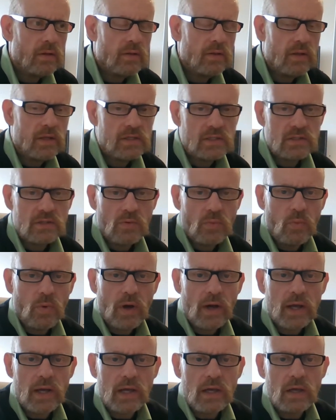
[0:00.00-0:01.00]
this is a
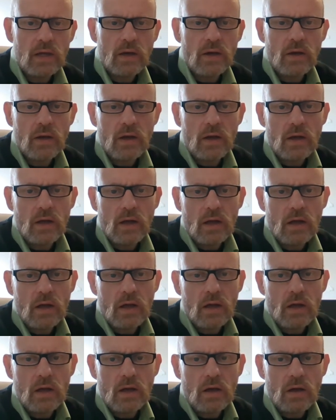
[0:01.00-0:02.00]
way
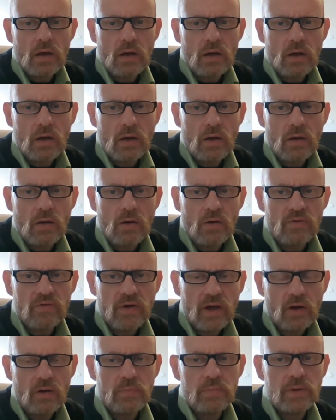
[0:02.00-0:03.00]
of
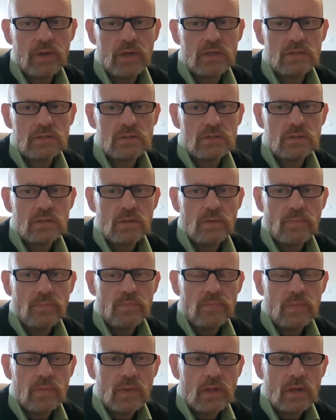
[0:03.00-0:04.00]
helping us
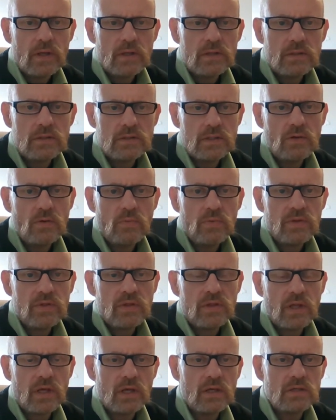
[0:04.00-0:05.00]
deal with
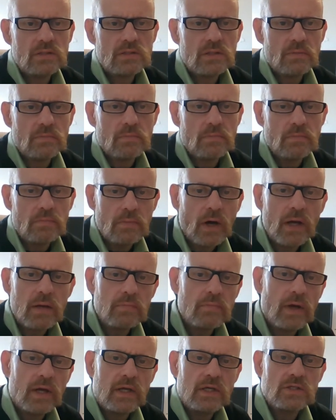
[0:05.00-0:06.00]
things that might
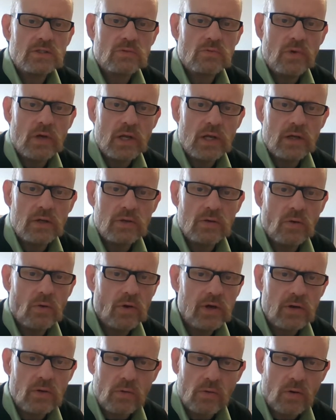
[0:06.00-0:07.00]
make us really
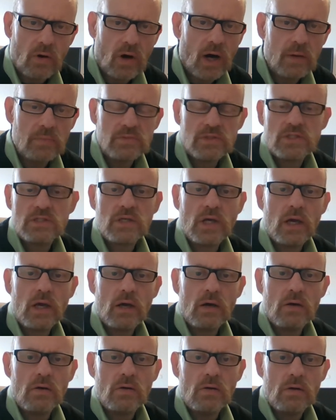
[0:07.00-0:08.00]
annoyed or upset
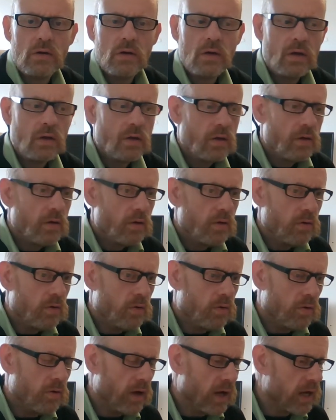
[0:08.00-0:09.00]

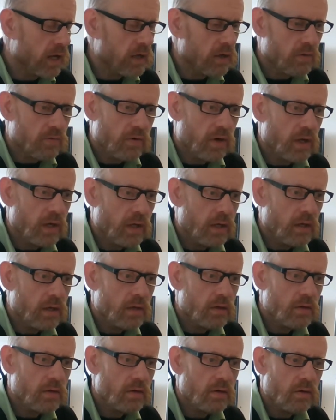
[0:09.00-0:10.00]
or angry
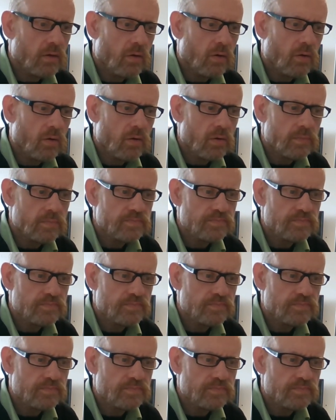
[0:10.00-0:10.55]
or